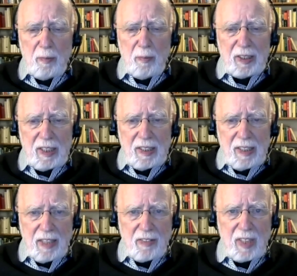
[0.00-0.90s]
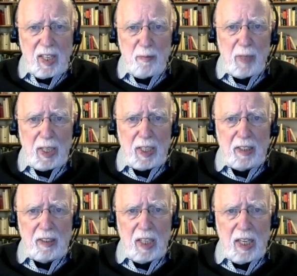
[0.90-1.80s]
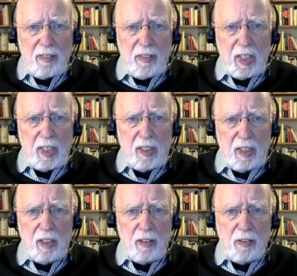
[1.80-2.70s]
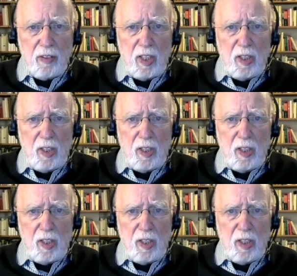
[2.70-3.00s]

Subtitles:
But it has come back in the last 10 years